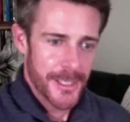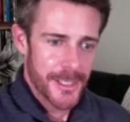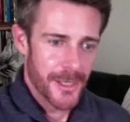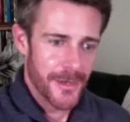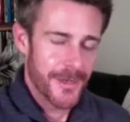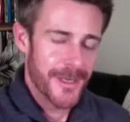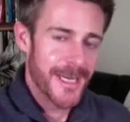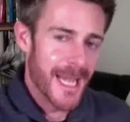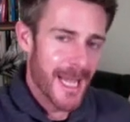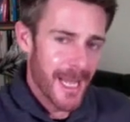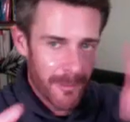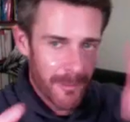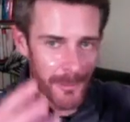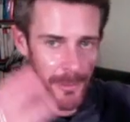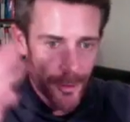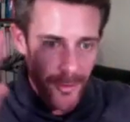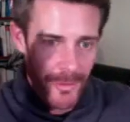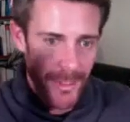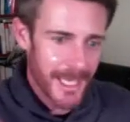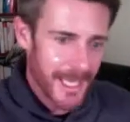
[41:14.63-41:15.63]
So,
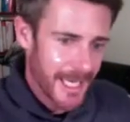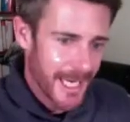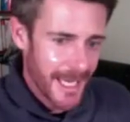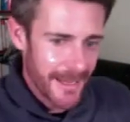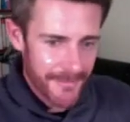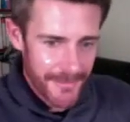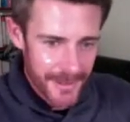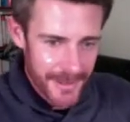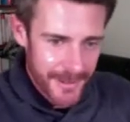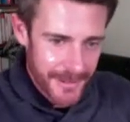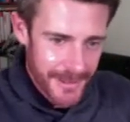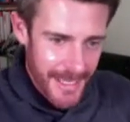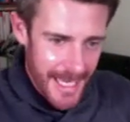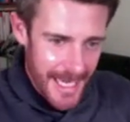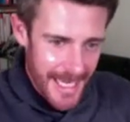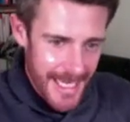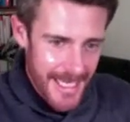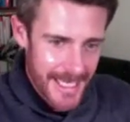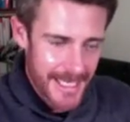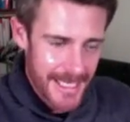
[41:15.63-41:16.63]
number
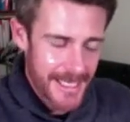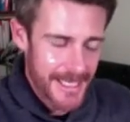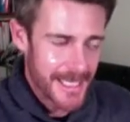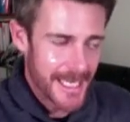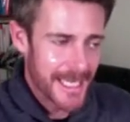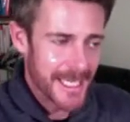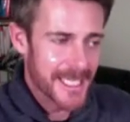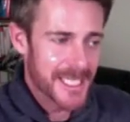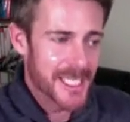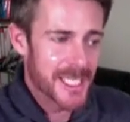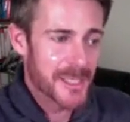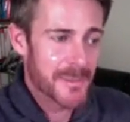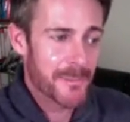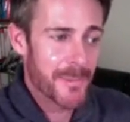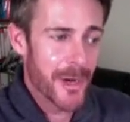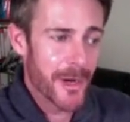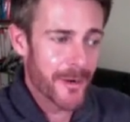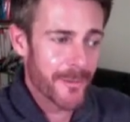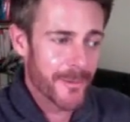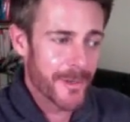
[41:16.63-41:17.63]
11 is
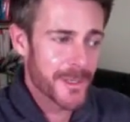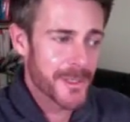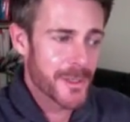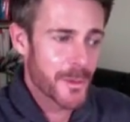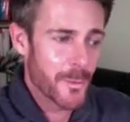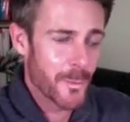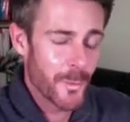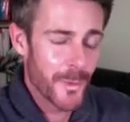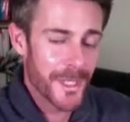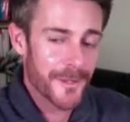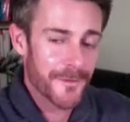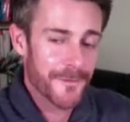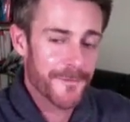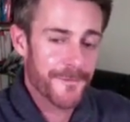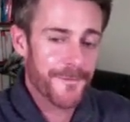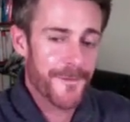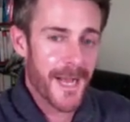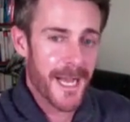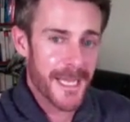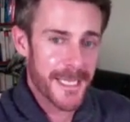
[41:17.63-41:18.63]
experiment with
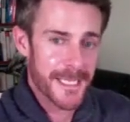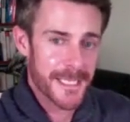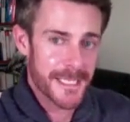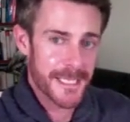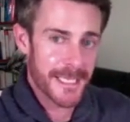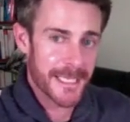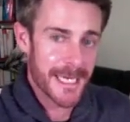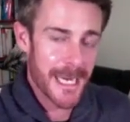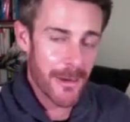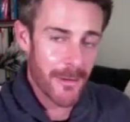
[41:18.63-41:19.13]
fasting.